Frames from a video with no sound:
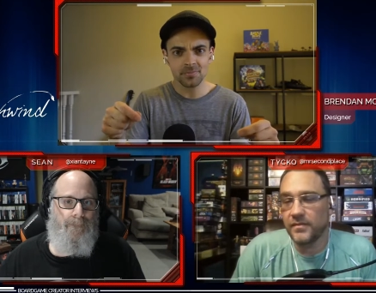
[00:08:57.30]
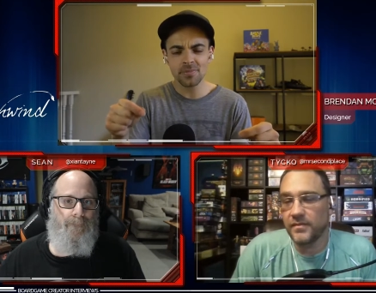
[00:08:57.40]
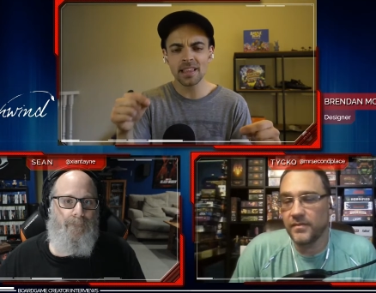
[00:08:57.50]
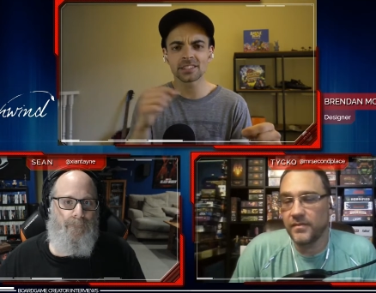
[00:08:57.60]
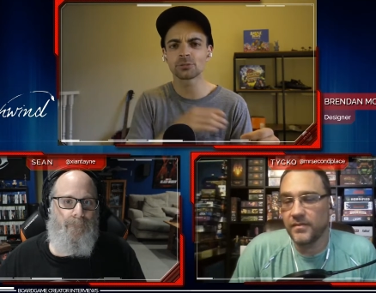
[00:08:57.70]

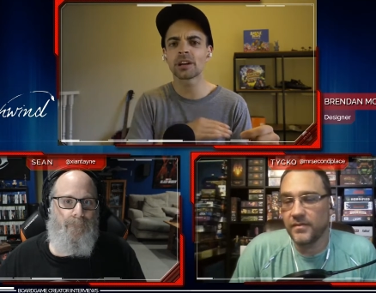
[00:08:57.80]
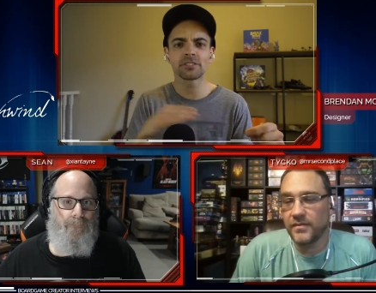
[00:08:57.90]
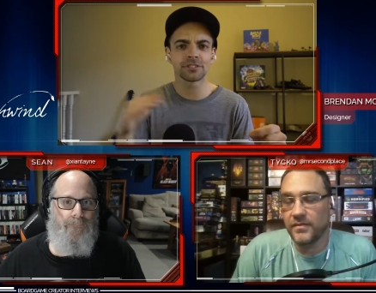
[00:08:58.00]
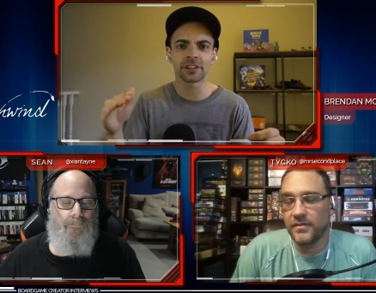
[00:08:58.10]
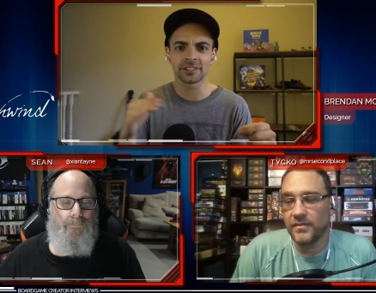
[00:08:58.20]
Speaker 1: and so we have a
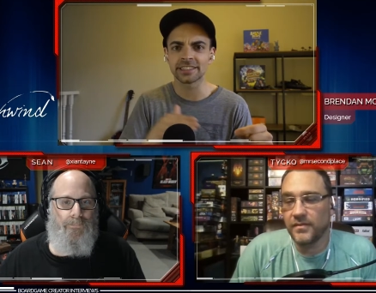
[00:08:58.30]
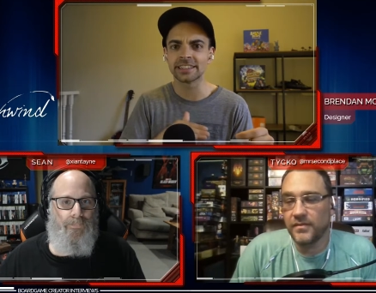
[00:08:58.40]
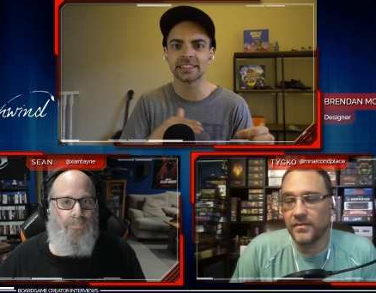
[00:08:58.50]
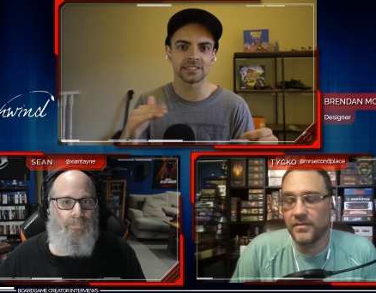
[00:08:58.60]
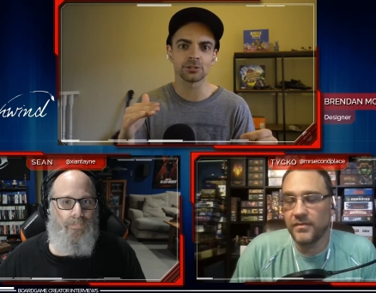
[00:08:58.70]
fairly
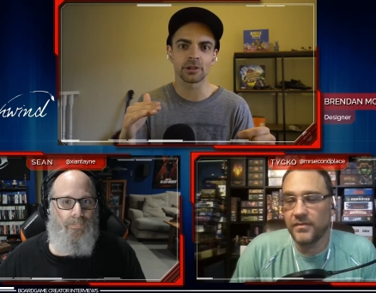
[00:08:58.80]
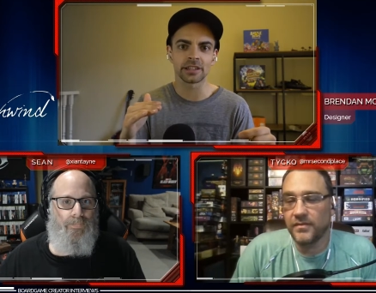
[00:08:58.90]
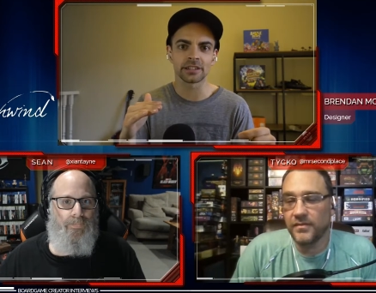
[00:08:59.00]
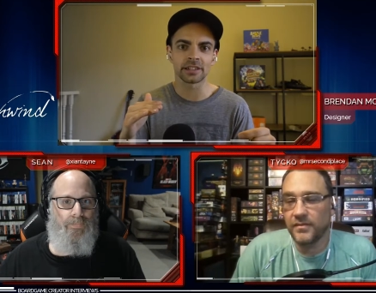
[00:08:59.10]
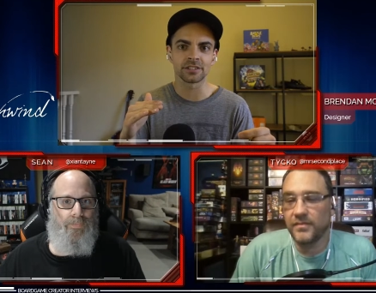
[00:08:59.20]
easy way
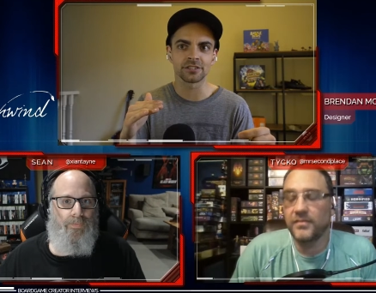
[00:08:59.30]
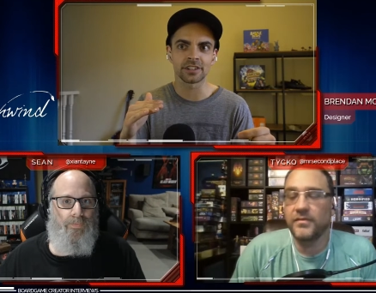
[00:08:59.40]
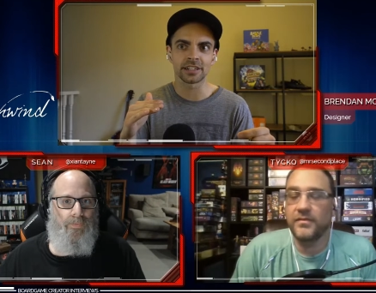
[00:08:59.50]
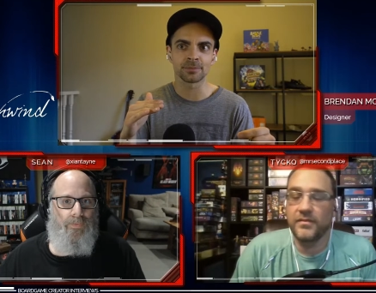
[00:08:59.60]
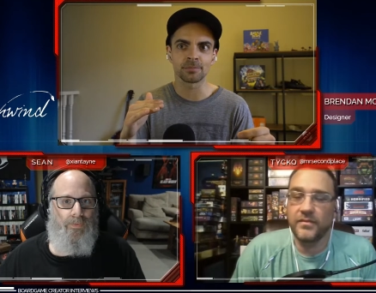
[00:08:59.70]
of
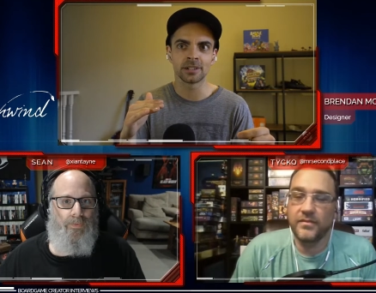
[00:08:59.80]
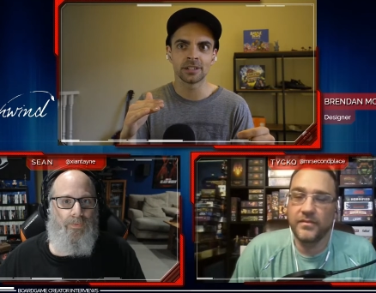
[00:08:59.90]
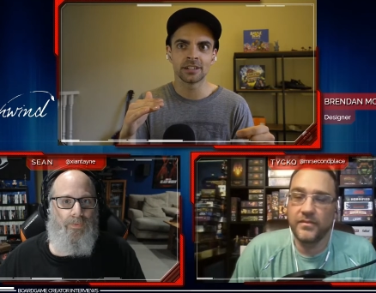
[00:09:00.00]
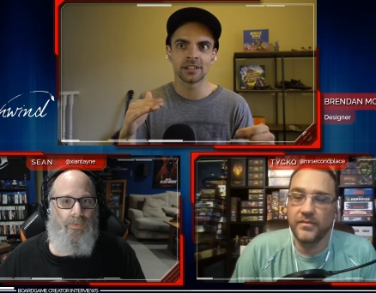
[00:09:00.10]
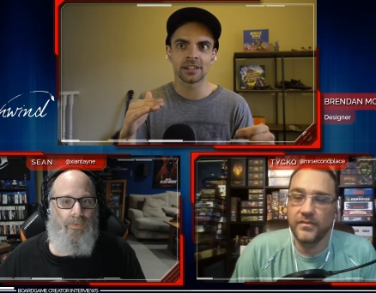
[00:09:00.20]
um,
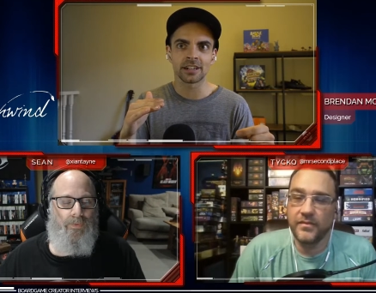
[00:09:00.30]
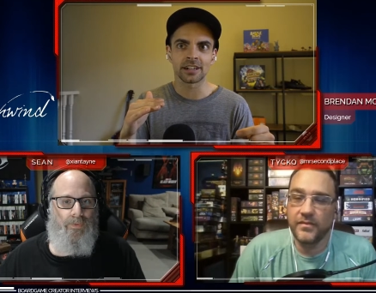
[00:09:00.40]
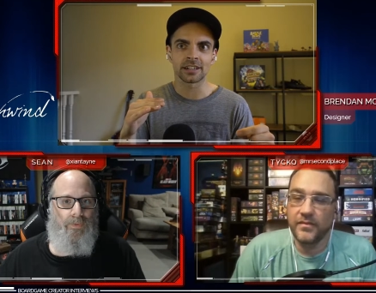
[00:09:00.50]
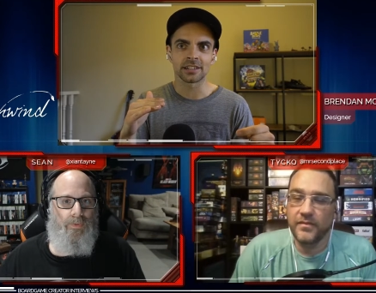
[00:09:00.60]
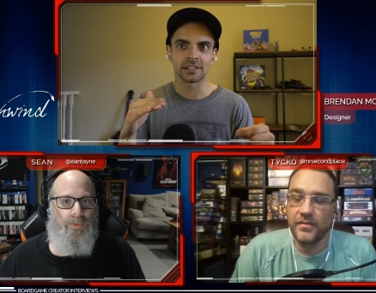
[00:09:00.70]

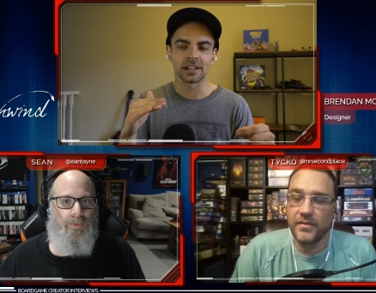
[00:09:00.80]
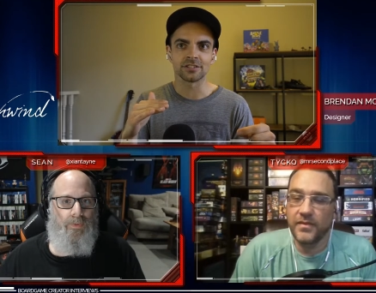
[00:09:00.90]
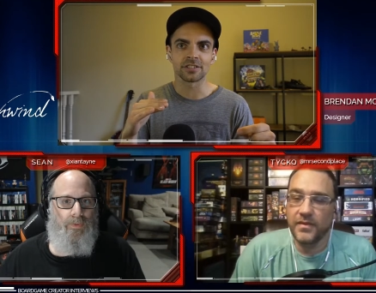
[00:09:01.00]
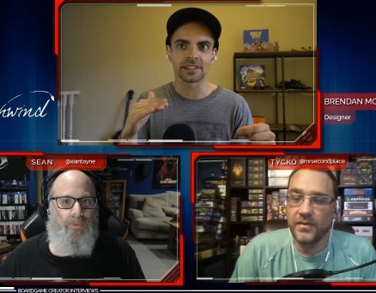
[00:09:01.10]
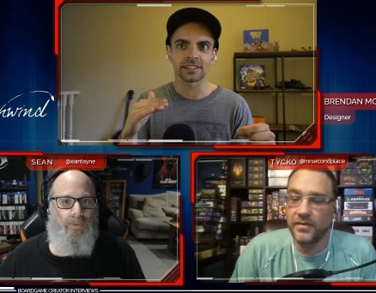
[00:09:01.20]
uh,
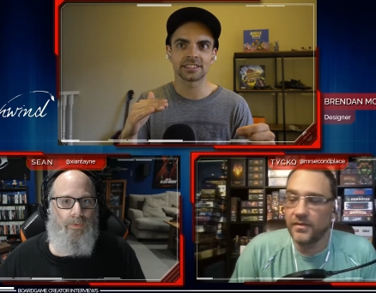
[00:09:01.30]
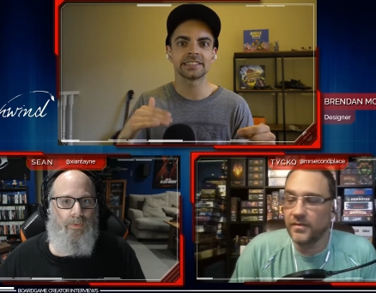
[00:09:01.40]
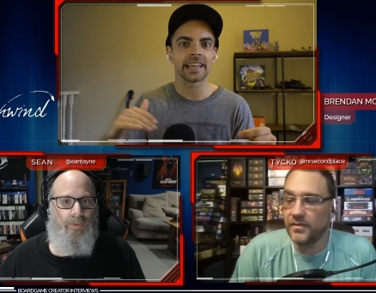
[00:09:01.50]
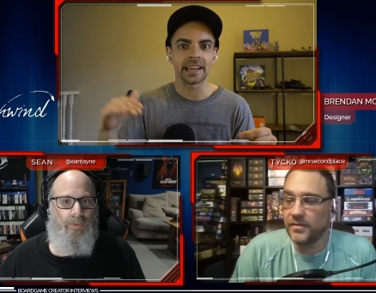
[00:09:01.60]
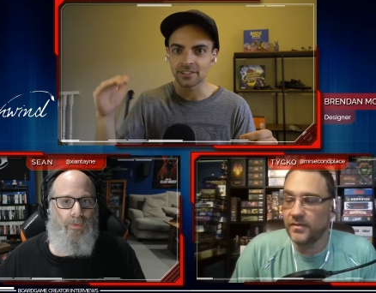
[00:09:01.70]
of like
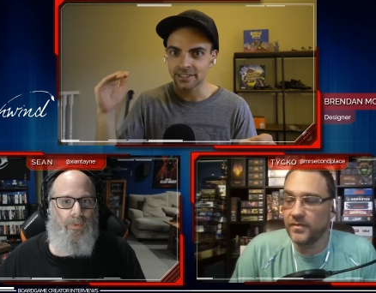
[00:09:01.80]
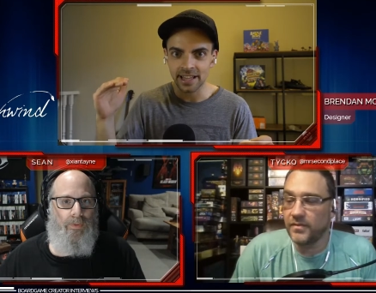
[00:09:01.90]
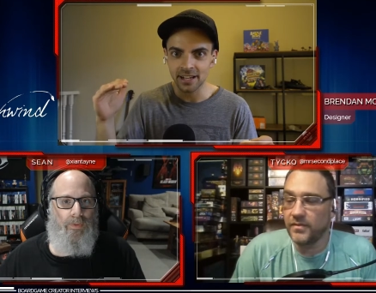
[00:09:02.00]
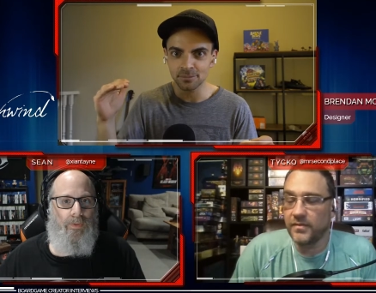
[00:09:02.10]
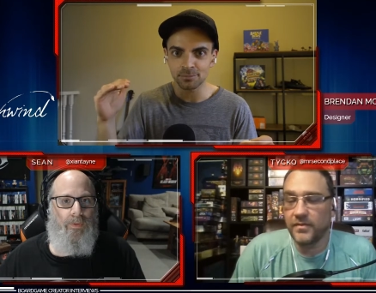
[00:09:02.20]
scaling
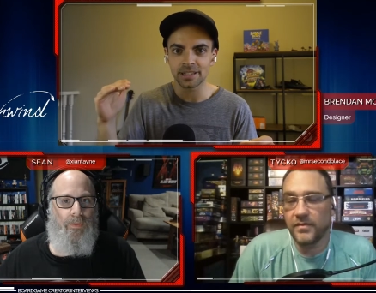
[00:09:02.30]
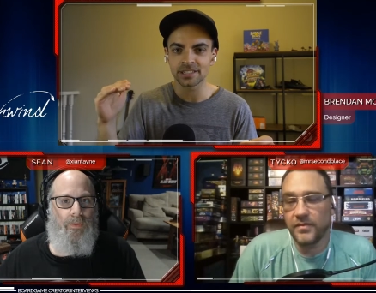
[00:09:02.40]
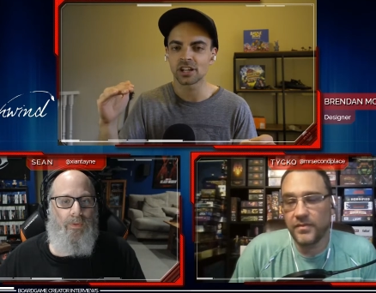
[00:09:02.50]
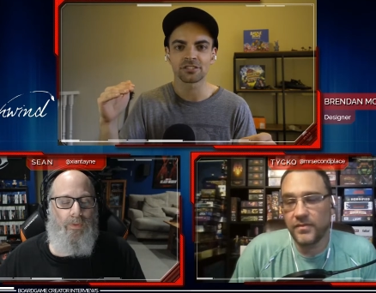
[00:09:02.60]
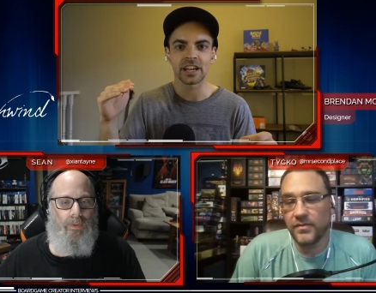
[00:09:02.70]
that based
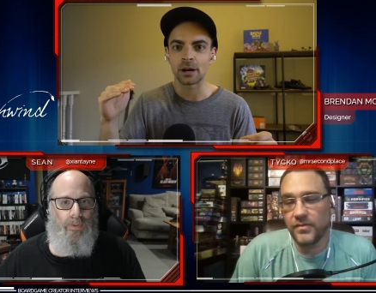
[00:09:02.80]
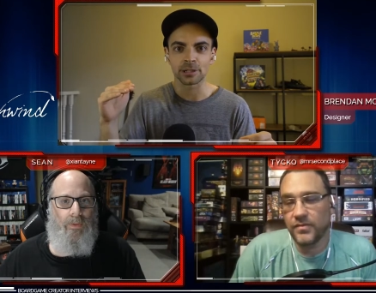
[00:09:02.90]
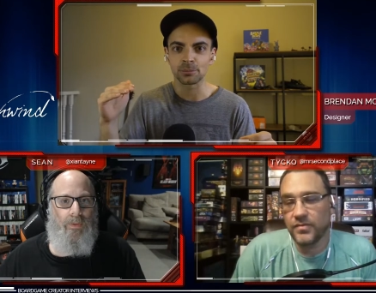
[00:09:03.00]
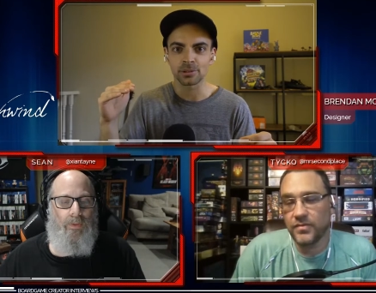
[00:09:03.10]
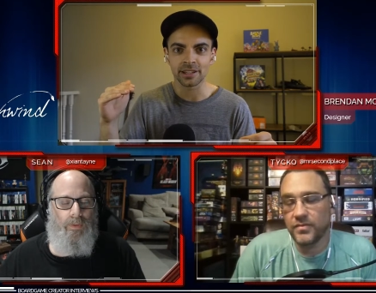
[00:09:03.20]
off of how many
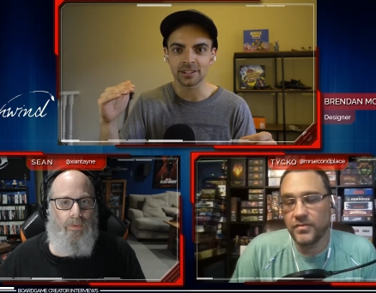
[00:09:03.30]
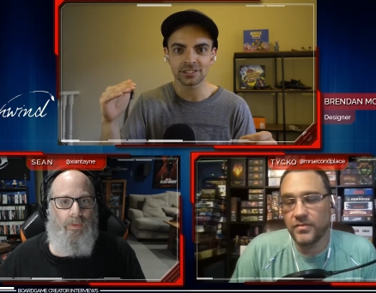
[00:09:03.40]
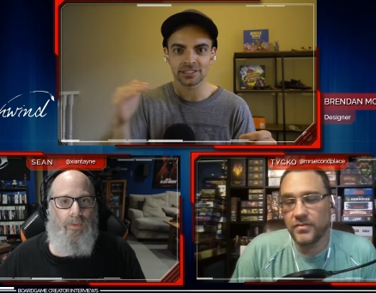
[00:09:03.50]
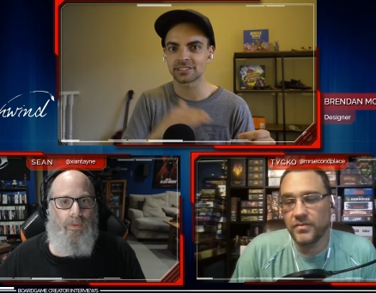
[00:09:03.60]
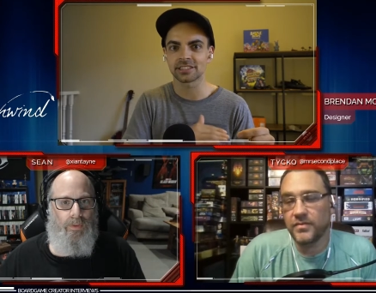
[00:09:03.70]
players.
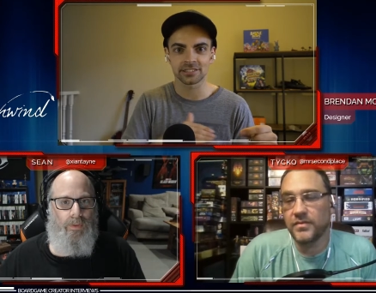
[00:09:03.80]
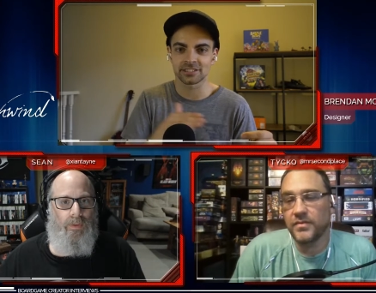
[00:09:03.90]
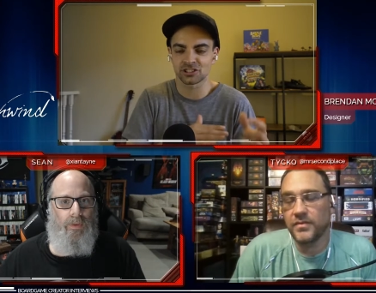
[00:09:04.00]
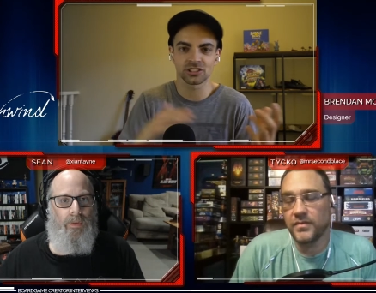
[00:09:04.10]
It's it's it's just a